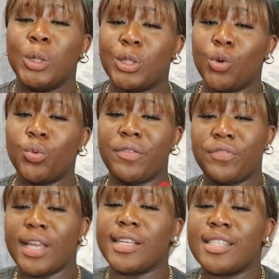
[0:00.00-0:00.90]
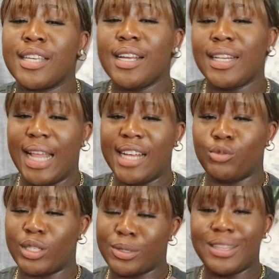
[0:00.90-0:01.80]
So with this, it
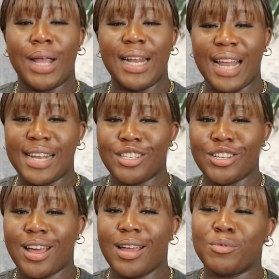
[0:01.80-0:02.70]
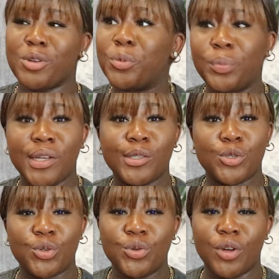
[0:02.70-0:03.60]
was 9.99. I'm going to pick
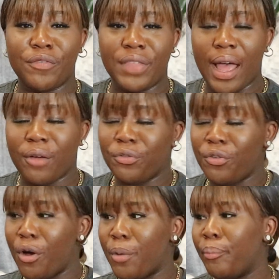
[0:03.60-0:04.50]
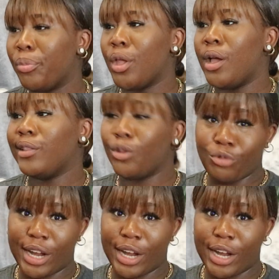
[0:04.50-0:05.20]
two of that from the